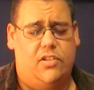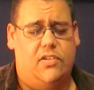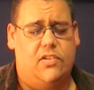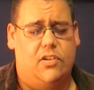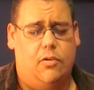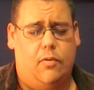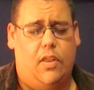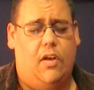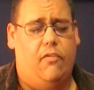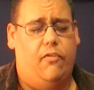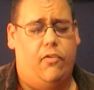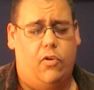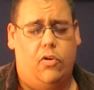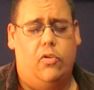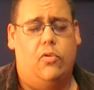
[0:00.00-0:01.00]
So without
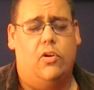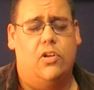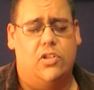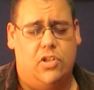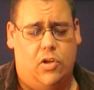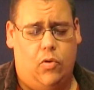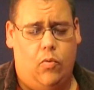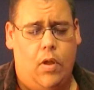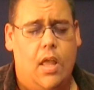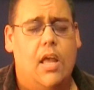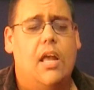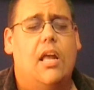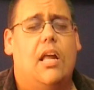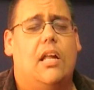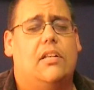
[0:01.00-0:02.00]
further ado,
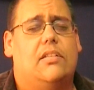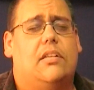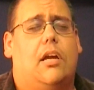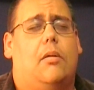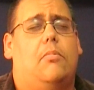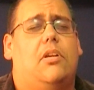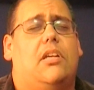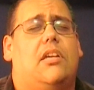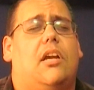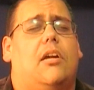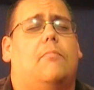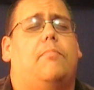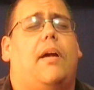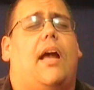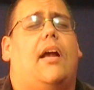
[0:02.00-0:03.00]
it's time to
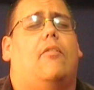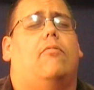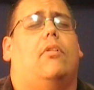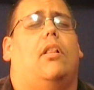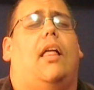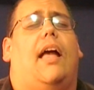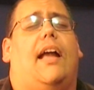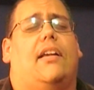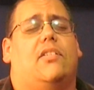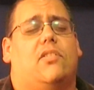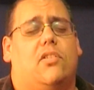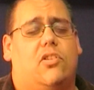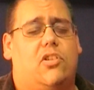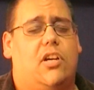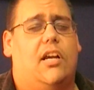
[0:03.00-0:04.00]
kick back, relax,
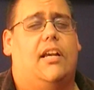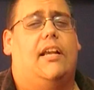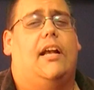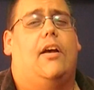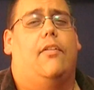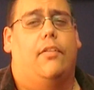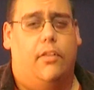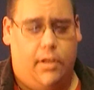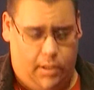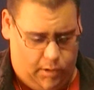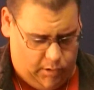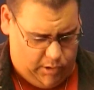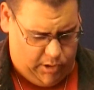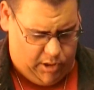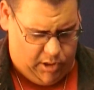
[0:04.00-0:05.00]
and check out Little
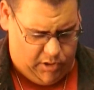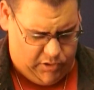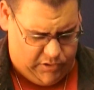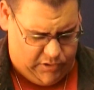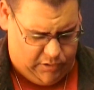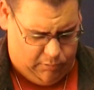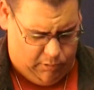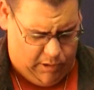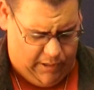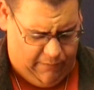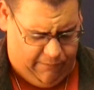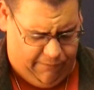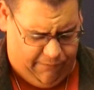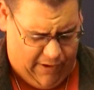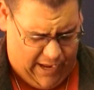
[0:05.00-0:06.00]
Cars 3
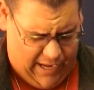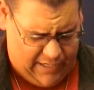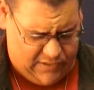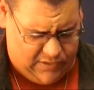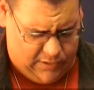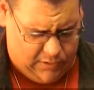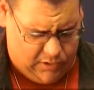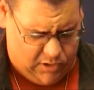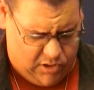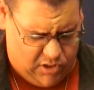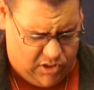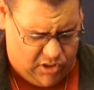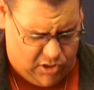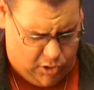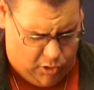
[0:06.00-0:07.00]
Fast and
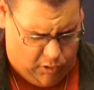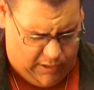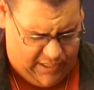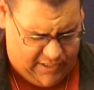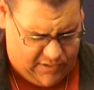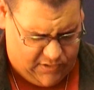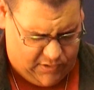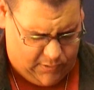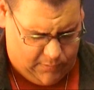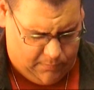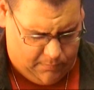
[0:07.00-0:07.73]
Curious.